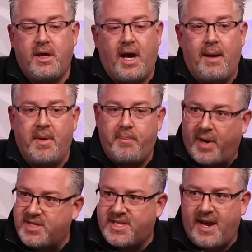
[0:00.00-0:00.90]
I'm a
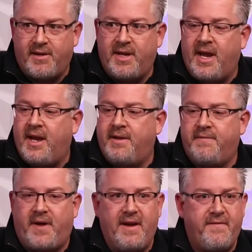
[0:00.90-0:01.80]
Bucks County
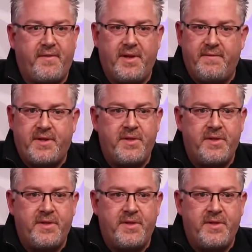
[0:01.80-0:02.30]
native. I've lived